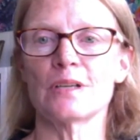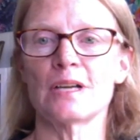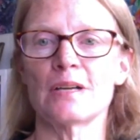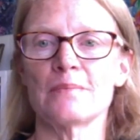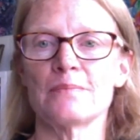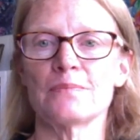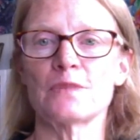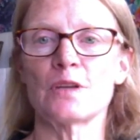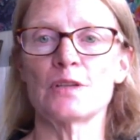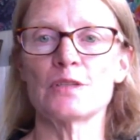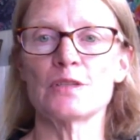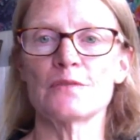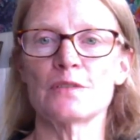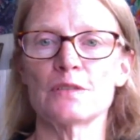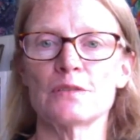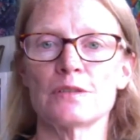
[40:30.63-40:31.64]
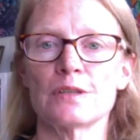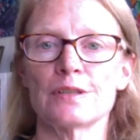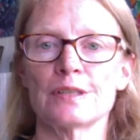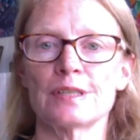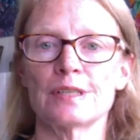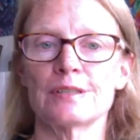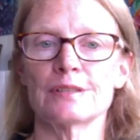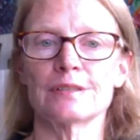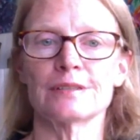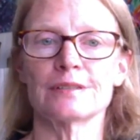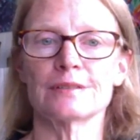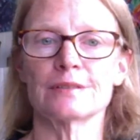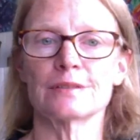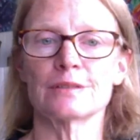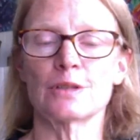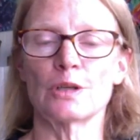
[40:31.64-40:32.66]
Those of you that are in
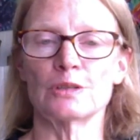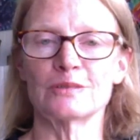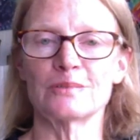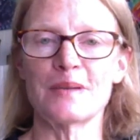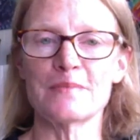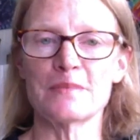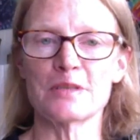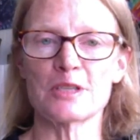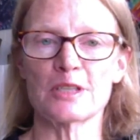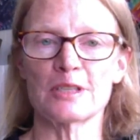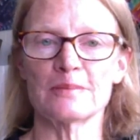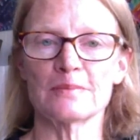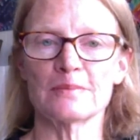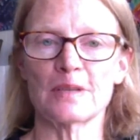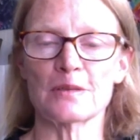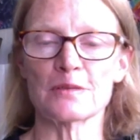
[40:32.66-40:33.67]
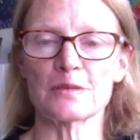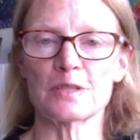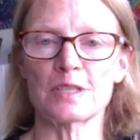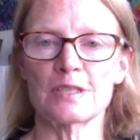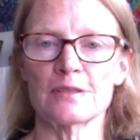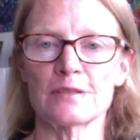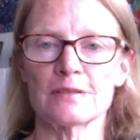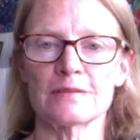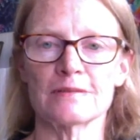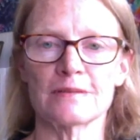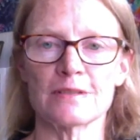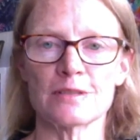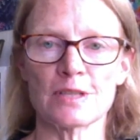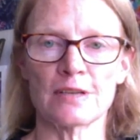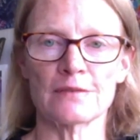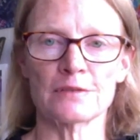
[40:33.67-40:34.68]
the Gold membership, I'll see you
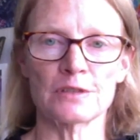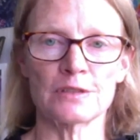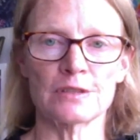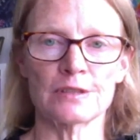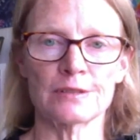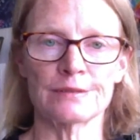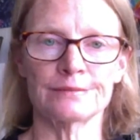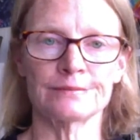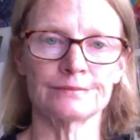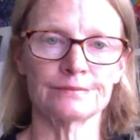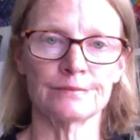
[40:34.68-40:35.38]
this afternoon,